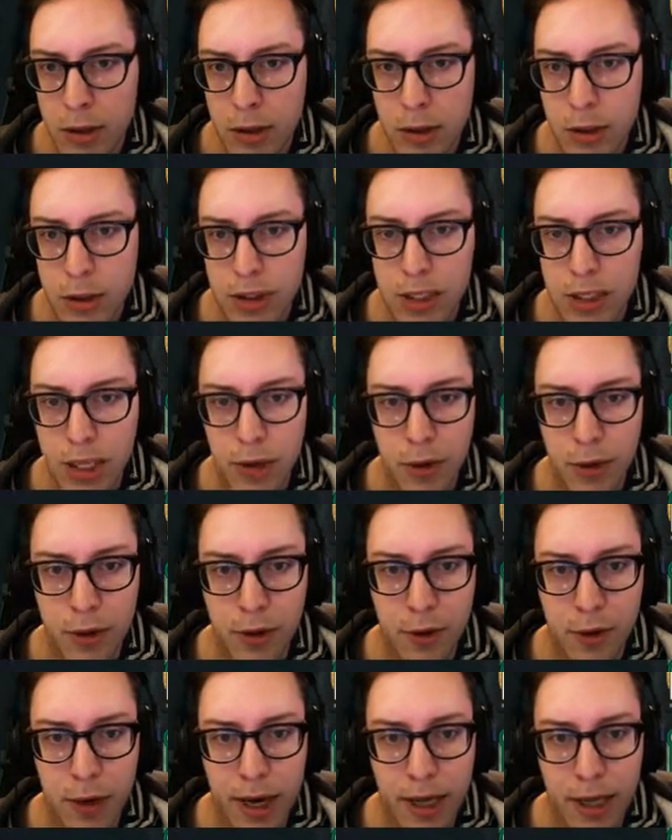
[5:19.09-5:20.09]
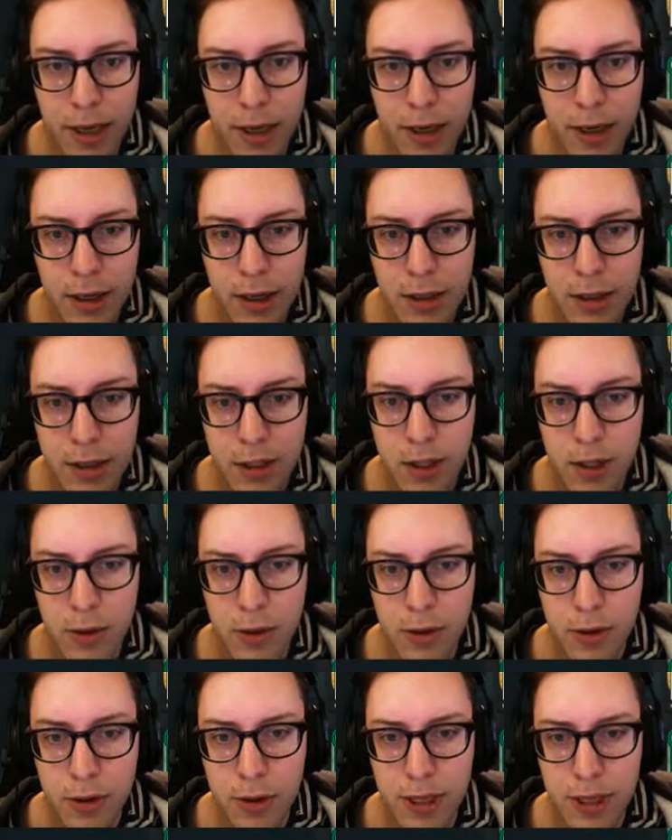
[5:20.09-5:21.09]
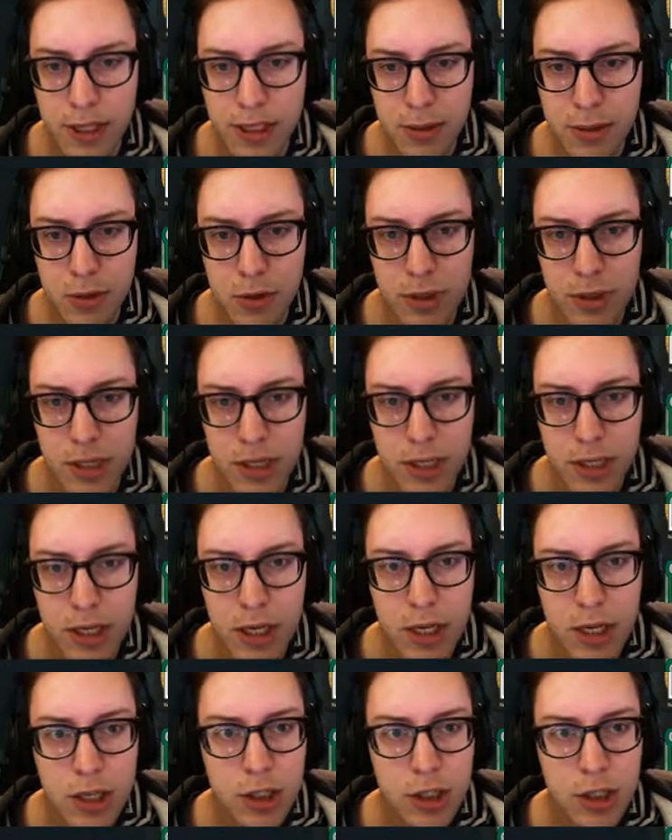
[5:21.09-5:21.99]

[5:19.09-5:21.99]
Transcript: Skewer the Critic. Skewer the Critic seems really good.